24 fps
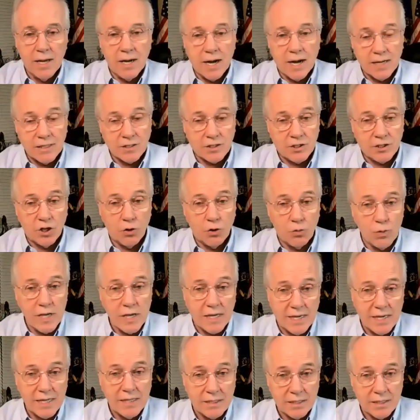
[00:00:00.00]
Until we
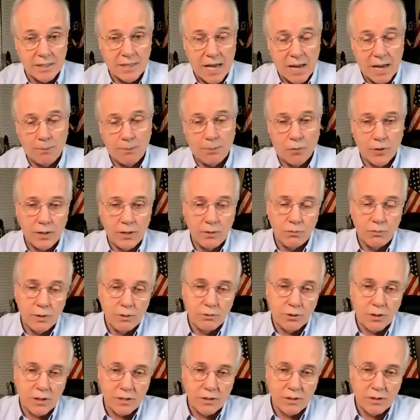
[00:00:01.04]
get to that point, we
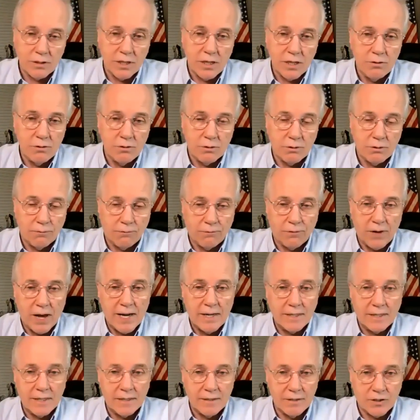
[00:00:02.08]
will continue to
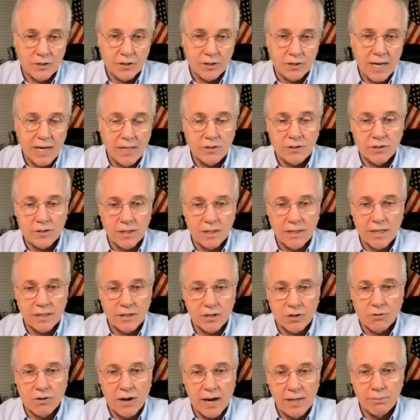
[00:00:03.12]
fight in the states to get
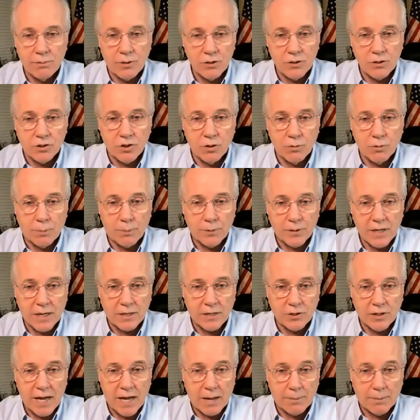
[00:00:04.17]
the Kratom Consumer
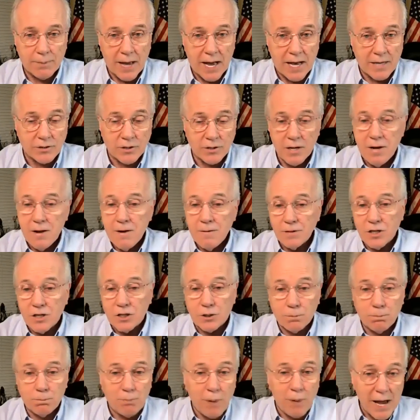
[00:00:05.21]
Protection Act passed,
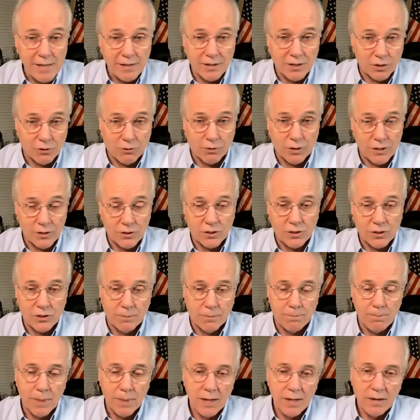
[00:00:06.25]
despite the
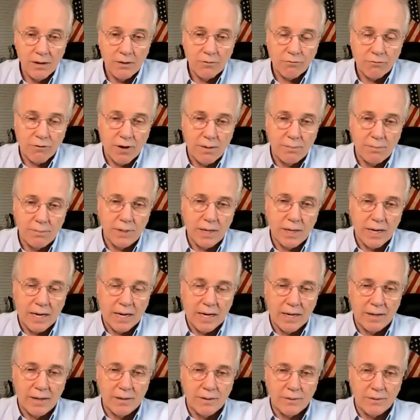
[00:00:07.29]
criticism from
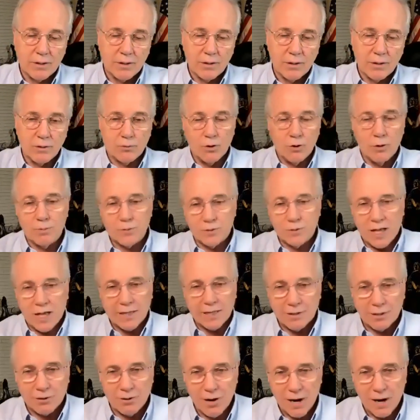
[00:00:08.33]
uh, groups like
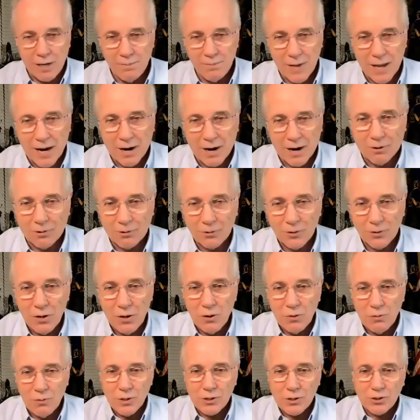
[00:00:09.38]
the Kratom Herald,
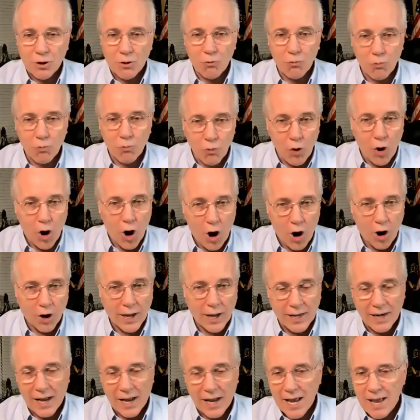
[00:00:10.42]
which are wrong.
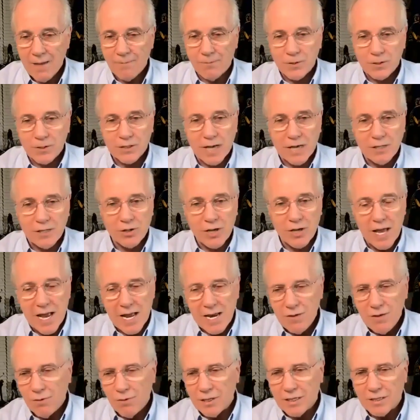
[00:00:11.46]
And I emphasize to
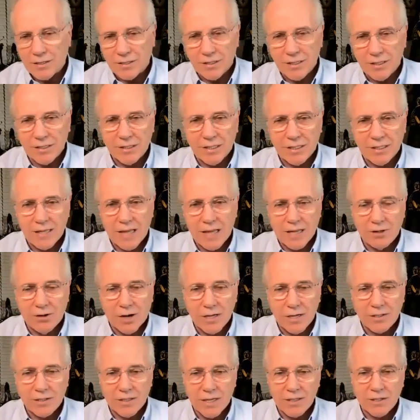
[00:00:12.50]
anyone that's listening to that
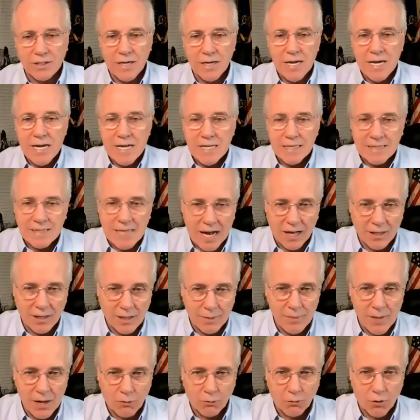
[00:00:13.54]
nonsense, tell
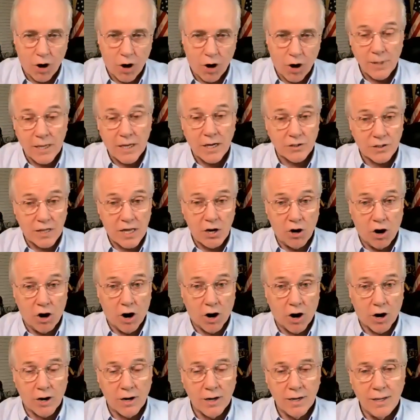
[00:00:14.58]
them they're wrong because they
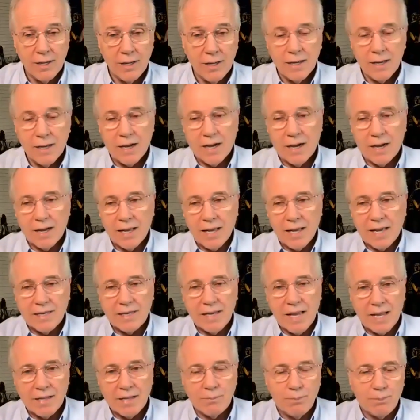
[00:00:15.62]
are. Uh, and,
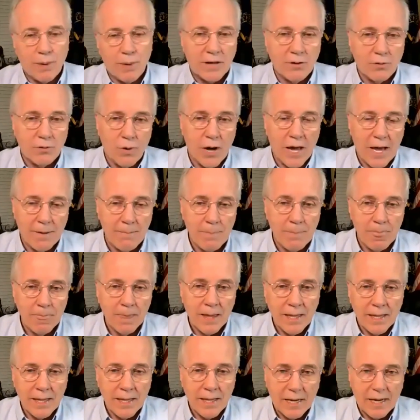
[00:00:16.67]
and by the way,
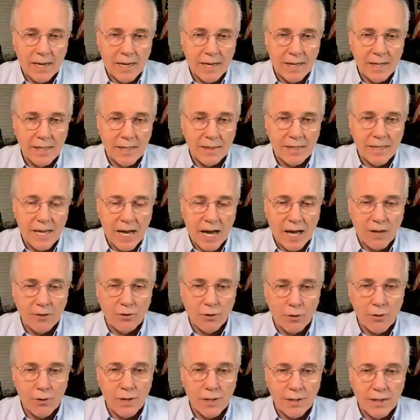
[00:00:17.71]
uh, the
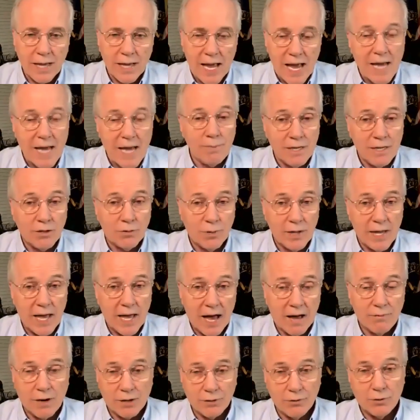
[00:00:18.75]
other the enemy that we
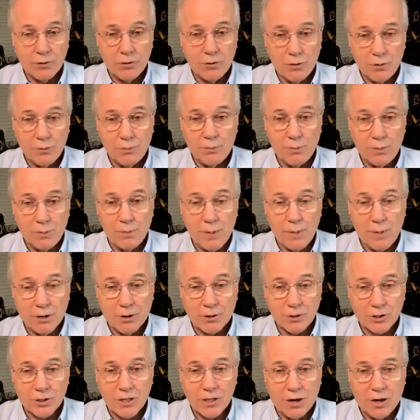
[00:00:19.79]
have, other than among
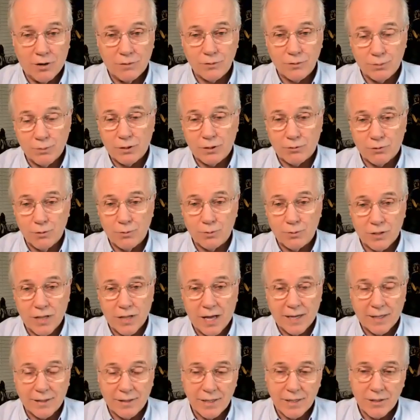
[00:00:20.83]
ourselves with groups
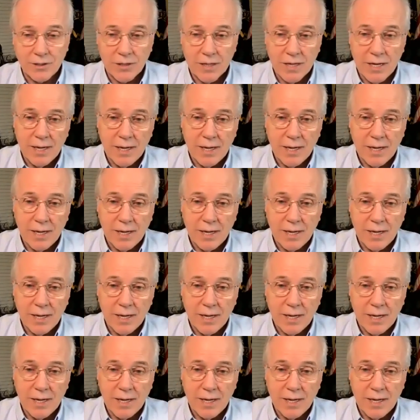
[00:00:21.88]
like this,